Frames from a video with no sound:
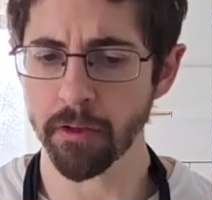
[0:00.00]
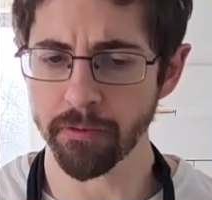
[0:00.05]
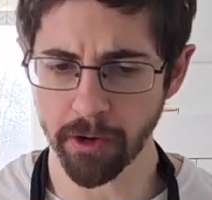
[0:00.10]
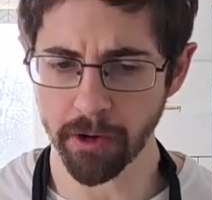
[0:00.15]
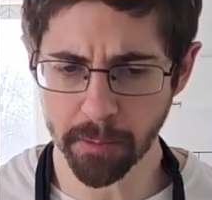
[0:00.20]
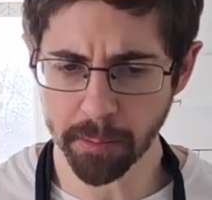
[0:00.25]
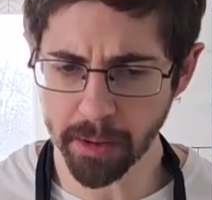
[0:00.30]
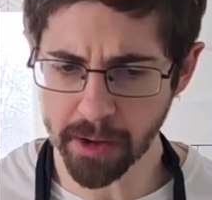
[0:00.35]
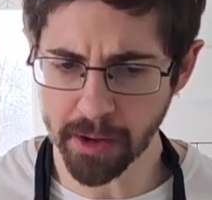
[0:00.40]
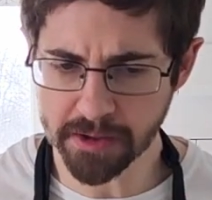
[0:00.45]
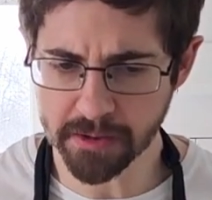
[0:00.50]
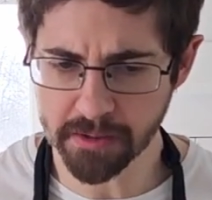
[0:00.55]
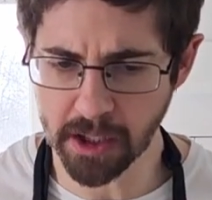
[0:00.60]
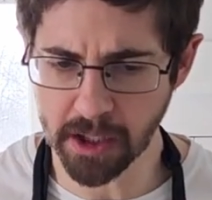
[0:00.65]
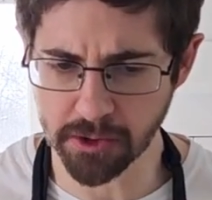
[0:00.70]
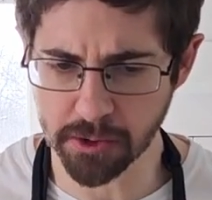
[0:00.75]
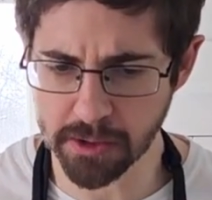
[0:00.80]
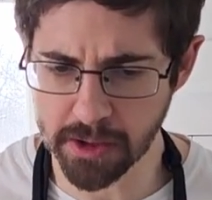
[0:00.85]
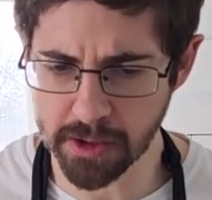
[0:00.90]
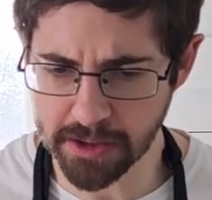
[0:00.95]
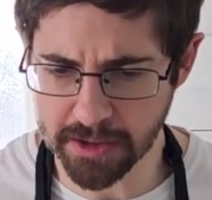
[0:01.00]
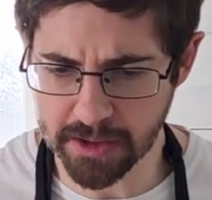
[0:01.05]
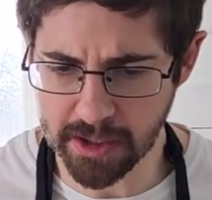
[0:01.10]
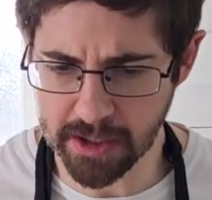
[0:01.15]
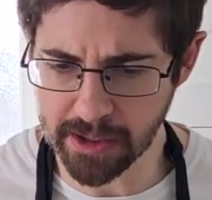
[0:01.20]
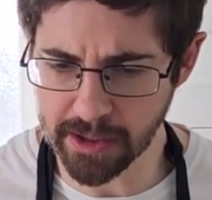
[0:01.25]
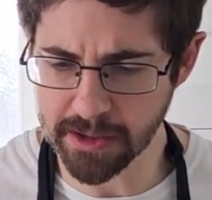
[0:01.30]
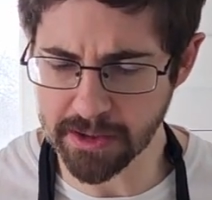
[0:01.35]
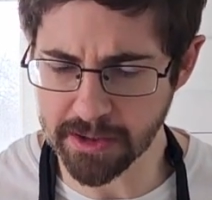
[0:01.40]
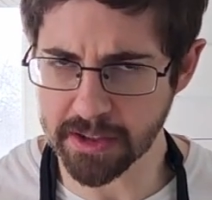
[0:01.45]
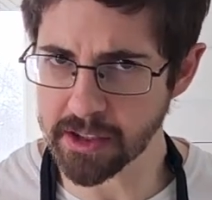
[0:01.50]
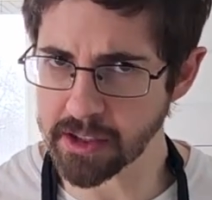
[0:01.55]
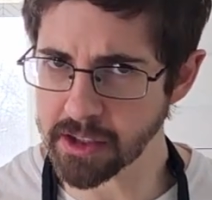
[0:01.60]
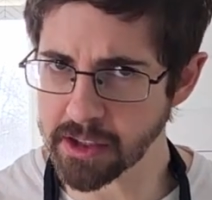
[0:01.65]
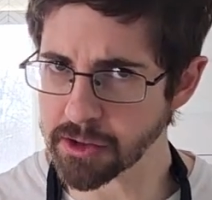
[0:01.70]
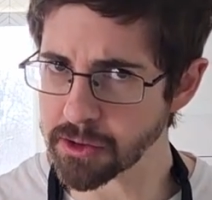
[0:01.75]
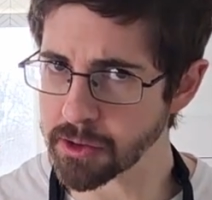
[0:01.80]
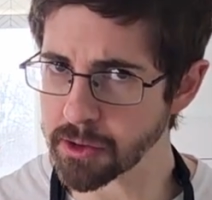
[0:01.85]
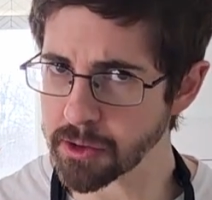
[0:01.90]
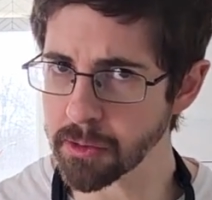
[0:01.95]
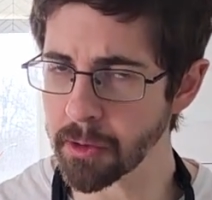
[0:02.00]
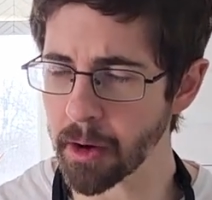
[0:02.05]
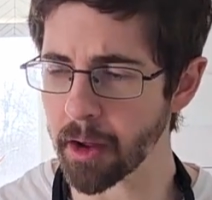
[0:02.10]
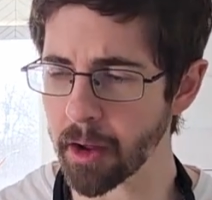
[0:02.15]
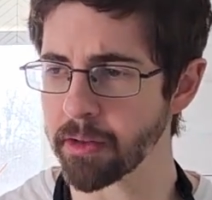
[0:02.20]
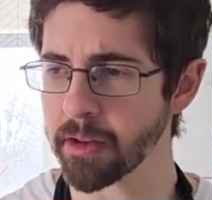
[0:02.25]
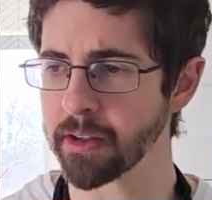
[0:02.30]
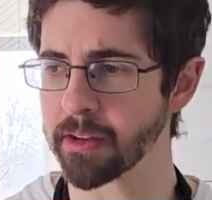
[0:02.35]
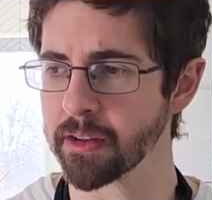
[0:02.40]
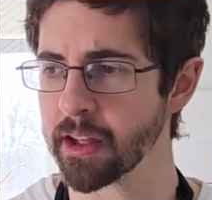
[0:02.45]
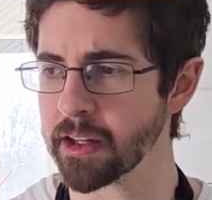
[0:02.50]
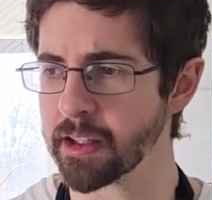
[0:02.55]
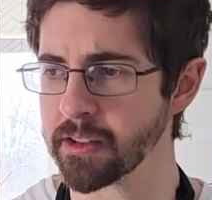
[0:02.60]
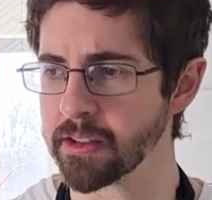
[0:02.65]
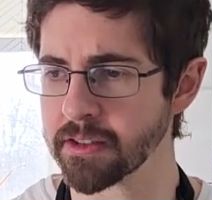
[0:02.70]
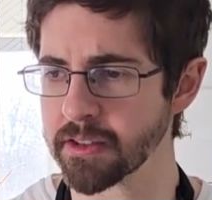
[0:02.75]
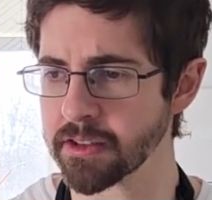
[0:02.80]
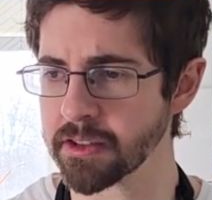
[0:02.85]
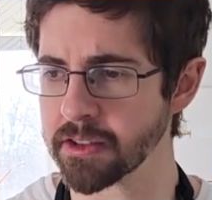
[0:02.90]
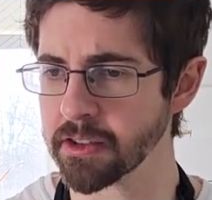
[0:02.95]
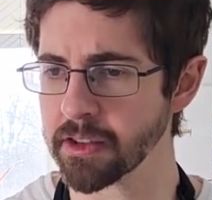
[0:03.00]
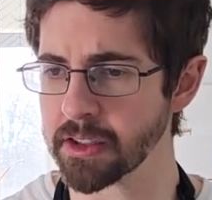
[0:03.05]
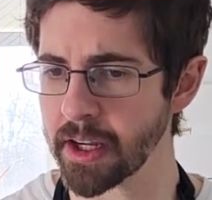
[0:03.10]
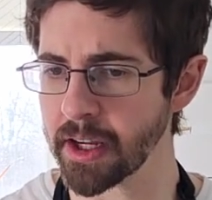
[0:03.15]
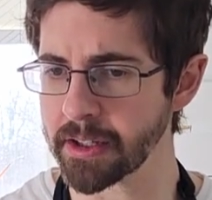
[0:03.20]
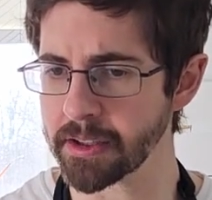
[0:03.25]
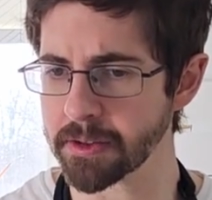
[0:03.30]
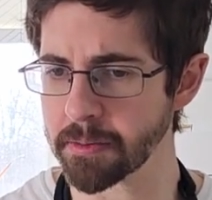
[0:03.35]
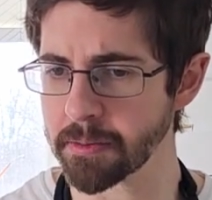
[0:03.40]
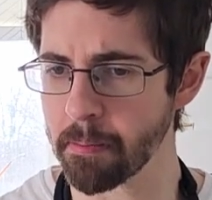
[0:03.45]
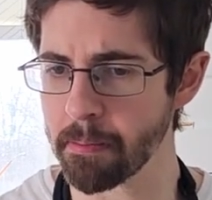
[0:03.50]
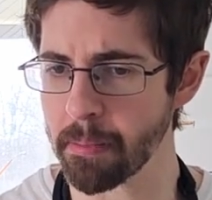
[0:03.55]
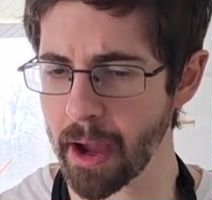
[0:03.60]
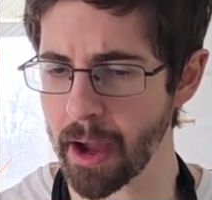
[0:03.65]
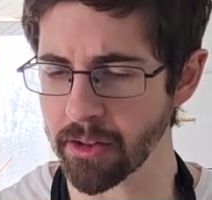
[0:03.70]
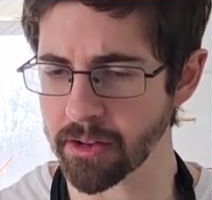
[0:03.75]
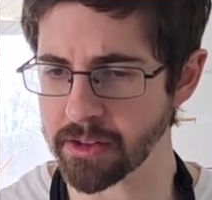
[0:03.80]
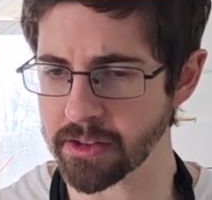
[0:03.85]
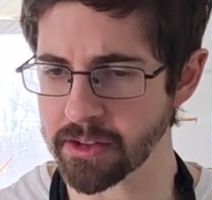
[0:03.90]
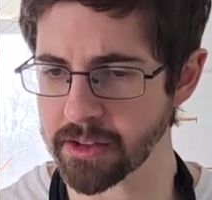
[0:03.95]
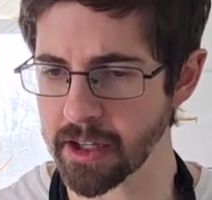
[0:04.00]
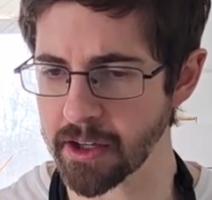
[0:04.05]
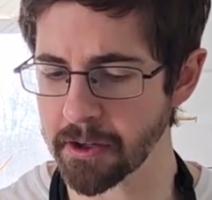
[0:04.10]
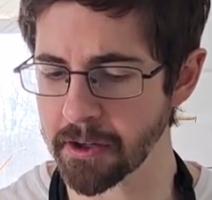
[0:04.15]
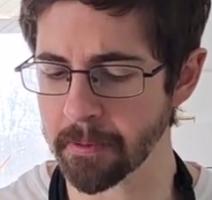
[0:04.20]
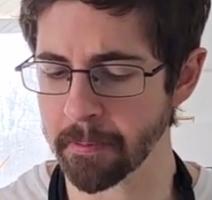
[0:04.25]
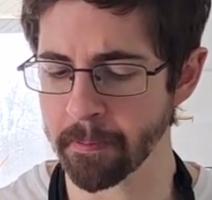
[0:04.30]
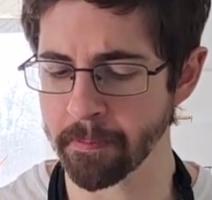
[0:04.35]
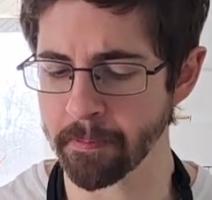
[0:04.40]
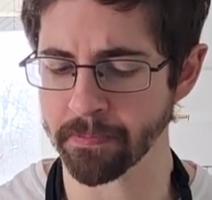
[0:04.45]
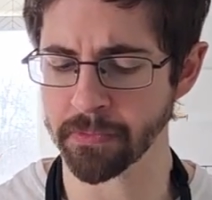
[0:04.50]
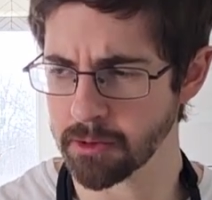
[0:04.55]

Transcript: Very pleasant. I do taste the acidity too. I think that is still a nice balance there.